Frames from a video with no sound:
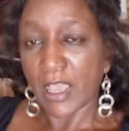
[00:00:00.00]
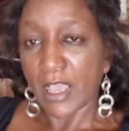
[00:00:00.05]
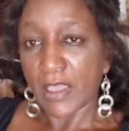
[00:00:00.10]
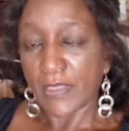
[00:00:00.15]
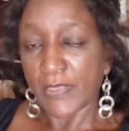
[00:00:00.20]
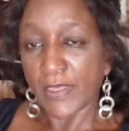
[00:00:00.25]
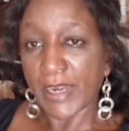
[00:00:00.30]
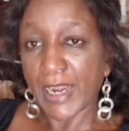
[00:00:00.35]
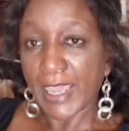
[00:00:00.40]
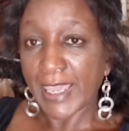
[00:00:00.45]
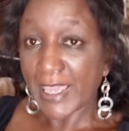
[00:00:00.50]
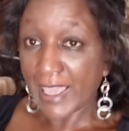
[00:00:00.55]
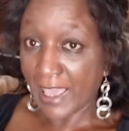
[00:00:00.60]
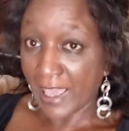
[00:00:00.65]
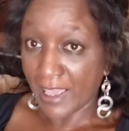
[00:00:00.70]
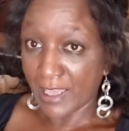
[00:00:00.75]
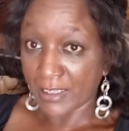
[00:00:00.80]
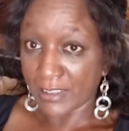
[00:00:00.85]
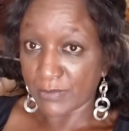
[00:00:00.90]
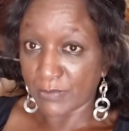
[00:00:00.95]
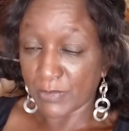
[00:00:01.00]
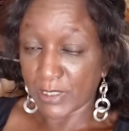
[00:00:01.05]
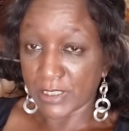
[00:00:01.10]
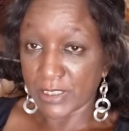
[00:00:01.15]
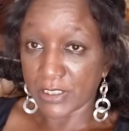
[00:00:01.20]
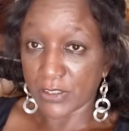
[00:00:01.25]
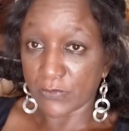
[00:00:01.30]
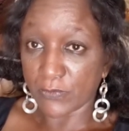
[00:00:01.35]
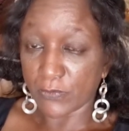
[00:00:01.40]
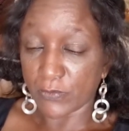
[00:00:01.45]
that I had
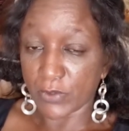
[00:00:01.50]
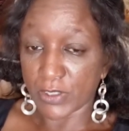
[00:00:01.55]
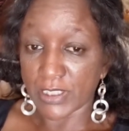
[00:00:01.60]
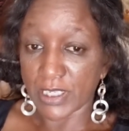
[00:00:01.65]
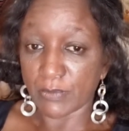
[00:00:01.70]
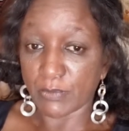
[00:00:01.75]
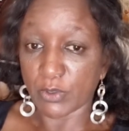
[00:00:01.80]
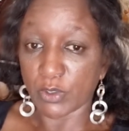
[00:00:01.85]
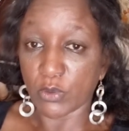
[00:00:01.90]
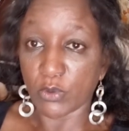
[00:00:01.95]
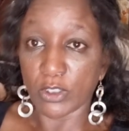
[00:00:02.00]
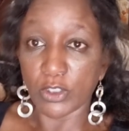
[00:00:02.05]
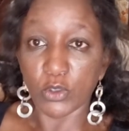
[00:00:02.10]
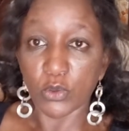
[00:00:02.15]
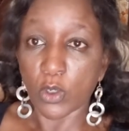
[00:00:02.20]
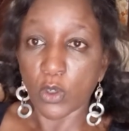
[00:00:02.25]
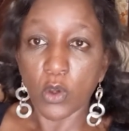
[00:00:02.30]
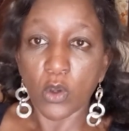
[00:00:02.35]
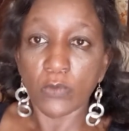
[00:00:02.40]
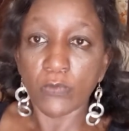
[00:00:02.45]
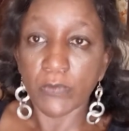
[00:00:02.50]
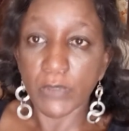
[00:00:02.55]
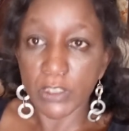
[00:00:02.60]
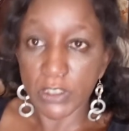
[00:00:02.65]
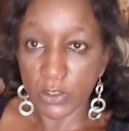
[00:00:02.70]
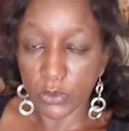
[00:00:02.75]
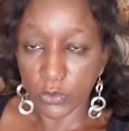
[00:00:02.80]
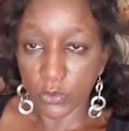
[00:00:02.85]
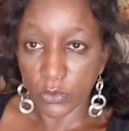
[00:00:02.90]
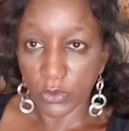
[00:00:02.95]
myself, for example, going to a convent
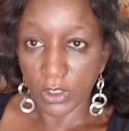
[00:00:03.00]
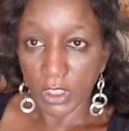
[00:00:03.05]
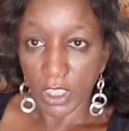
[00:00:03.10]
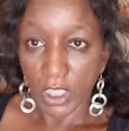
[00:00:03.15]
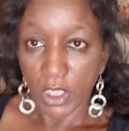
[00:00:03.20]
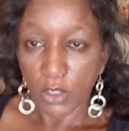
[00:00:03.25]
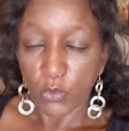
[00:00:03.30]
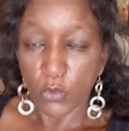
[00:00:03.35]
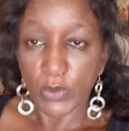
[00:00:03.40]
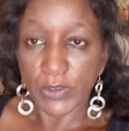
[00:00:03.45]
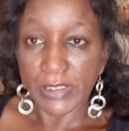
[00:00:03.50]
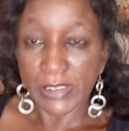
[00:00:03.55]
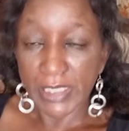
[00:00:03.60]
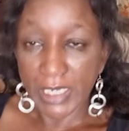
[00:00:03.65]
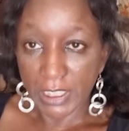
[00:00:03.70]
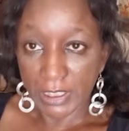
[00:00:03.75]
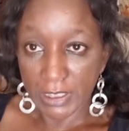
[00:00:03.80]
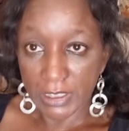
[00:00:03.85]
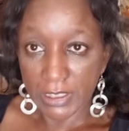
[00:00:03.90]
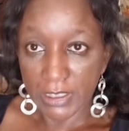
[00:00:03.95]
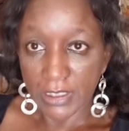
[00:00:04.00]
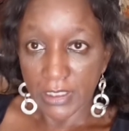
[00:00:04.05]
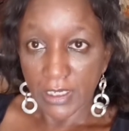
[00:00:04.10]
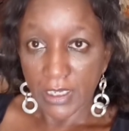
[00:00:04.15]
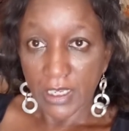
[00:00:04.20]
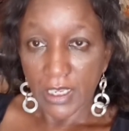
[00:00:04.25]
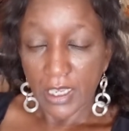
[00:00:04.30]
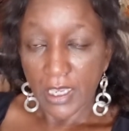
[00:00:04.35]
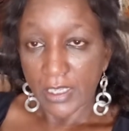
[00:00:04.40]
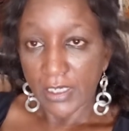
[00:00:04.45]
school with nuns
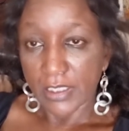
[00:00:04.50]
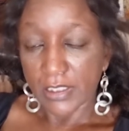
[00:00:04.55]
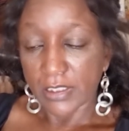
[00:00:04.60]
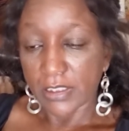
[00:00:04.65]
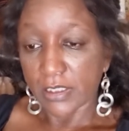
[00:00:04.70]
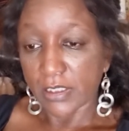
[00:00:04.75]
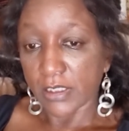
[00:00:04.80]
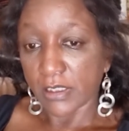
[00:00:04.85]
and,